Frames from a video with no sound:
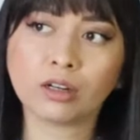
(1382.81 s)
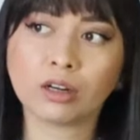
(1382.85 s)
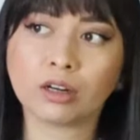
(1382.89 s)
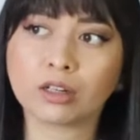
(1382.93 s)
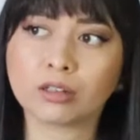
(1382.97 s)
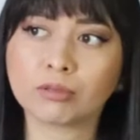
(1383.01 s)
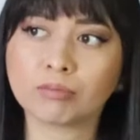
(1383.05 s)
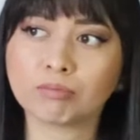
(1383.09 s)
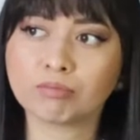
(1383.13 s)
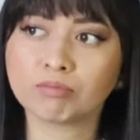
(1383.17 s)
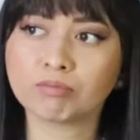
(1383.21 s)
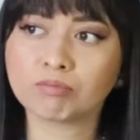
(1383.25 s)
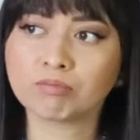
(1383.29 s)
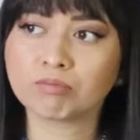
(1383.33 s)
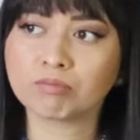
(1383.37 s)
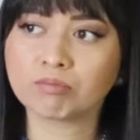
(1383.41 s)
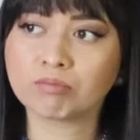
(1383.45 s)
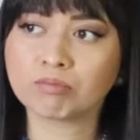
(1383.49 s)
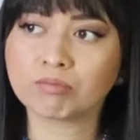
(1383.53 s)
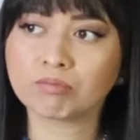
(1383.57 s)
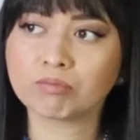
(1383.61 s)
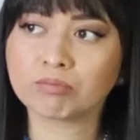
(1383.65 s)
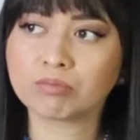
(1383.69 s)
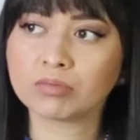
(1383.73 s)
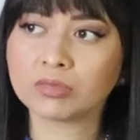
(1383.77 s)
thought,
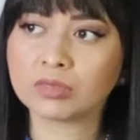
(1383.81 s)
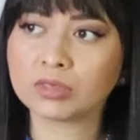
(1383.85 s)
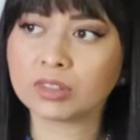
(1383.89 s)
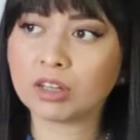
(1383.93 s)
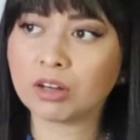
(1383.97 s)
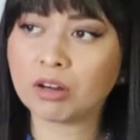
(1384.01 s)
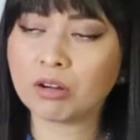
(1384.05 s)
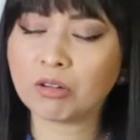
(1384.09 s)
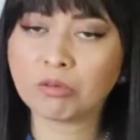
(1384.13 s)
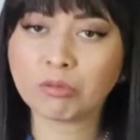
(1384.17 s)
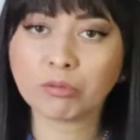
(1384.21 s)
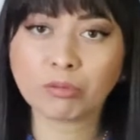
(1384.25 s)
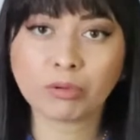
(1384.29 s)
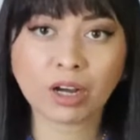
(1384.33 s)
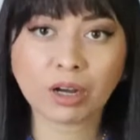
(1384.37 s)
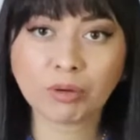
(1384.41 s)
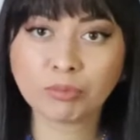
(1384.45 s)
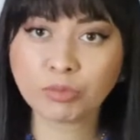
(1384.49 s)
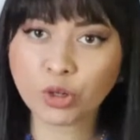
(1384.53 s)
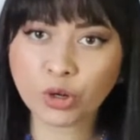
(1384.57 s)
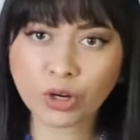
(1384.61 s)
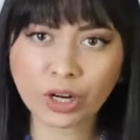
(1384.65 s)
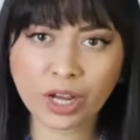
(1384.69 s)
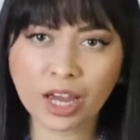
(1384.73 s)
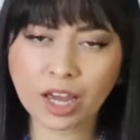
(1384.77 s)

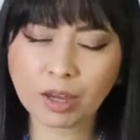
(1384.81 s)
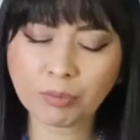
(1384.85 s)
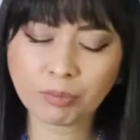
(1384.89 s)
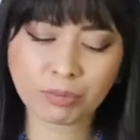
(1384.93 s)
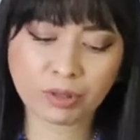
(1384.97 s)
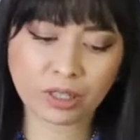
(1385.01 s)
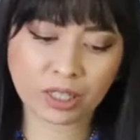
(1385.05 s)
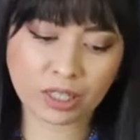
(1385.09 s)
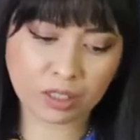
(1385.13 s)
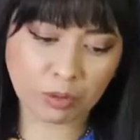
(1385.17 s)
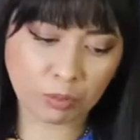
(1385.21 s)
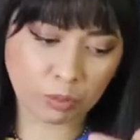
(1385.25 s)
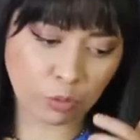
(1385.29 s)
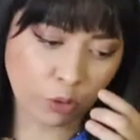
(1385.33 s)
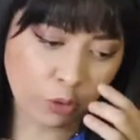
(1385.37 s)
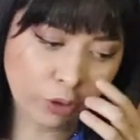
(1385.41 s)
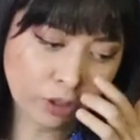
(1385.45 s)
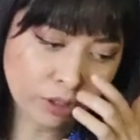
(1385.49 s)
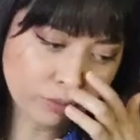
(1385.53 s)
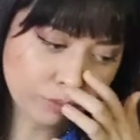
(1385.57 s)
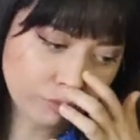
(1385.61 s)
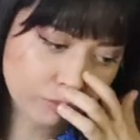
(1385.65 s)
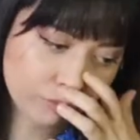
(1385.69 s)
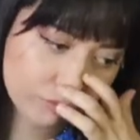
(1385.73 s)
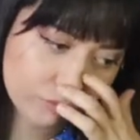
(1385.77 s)
I'm not happy
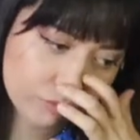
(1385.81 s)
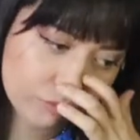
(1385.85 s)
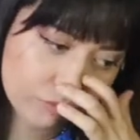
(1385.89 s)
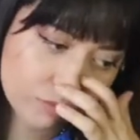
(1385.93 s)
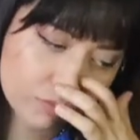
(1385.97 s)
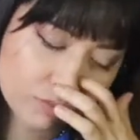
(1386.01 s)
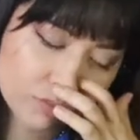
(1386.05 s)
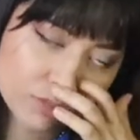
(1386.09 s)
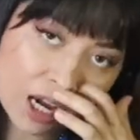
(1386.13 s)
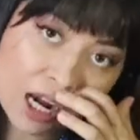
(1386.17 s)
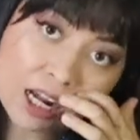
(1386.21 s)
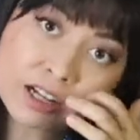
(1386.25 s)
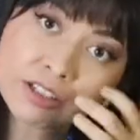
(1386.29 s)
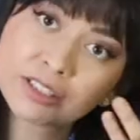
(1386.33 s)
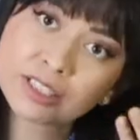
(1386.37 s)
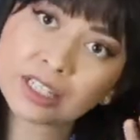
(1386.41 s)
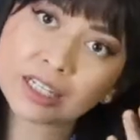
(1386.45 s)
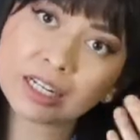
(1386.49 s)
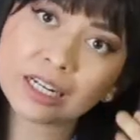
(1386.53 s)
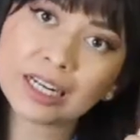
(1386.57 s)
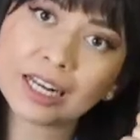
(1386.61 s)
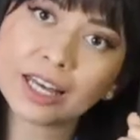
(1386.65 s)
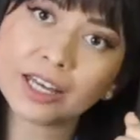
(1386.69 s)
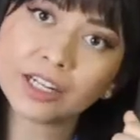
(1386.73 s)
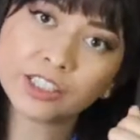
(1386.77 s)
anymore. I'll
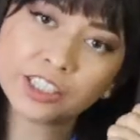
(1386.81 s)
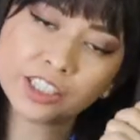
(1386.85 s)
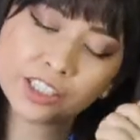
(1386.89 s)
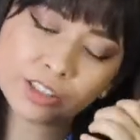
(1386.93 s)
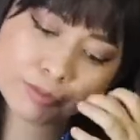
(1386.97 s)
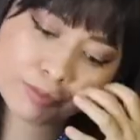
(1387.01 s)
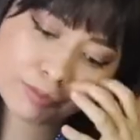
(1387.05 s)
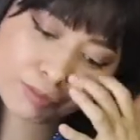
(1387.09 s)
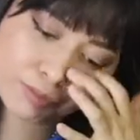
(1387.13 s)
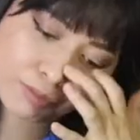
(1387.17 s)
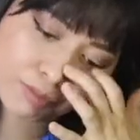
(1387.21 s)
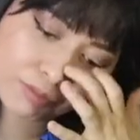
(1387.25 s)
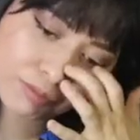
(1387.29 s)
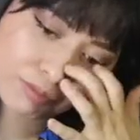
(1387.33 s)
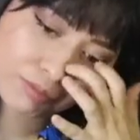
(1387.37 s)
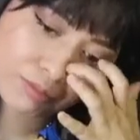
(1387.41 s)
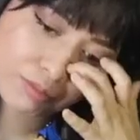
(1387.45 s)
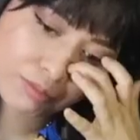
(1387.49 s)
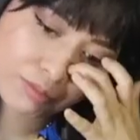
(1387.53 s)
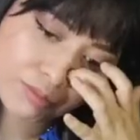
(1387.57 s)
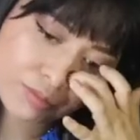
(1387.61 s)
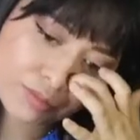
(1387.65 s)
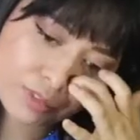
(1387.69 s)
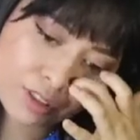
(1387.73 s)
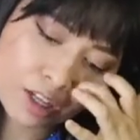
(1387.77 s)
send a letter.
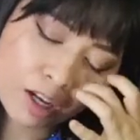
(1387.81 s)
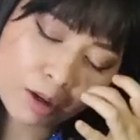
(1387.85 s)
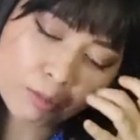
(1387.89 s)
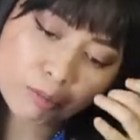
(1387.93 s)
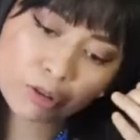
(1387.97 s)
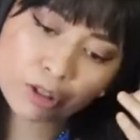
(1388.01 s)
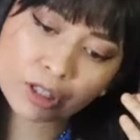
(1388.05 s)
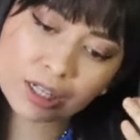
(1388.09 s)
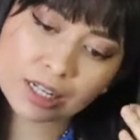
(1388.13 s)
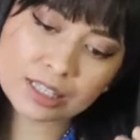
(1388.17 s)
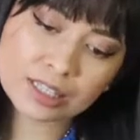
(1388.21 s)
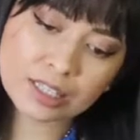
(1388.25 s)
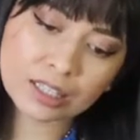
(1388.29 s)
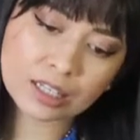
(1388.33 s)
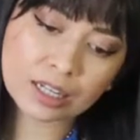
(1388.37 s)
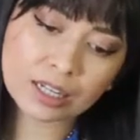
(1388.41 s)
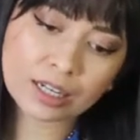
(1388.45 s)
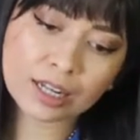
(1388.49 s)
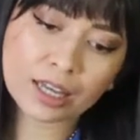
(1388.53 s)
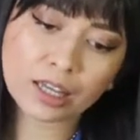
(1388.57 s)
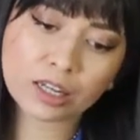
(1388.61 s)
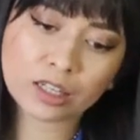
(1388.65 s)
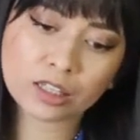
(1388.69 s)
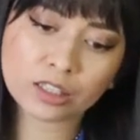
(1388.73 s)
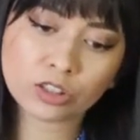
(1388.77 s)
I'm gonna send a
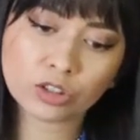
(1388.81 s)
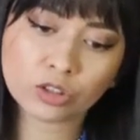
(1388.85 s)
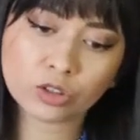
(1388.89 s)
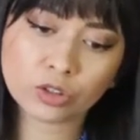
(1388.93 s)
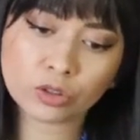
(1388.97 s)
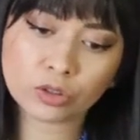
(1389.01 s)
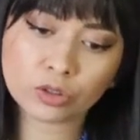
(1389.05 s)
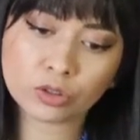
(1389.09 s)
letter